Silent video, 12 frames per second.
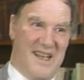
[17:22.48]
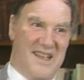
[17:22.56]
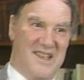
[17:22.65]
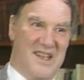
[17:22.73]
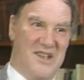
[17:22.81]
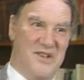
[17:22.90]

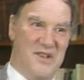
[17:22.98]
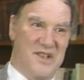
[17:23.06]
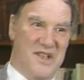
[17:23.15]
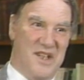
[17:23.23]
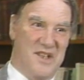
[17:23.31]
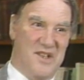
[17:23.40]
and tried to
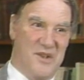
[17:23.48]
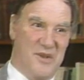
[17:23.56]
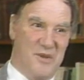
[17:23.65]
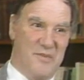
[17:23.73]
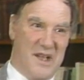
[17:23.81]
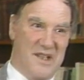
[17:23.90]
discuss the
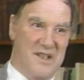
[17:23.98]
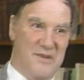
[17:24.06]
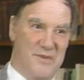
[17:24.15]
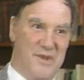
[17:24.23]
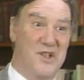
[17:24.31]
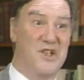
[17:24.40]
whole
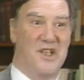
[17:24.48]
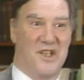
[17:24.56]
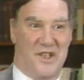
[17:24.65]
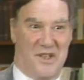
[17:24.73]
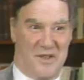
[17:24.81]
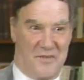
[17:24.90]
matters with
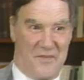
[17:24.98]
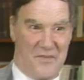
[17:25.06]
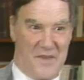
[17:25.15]
Churchill.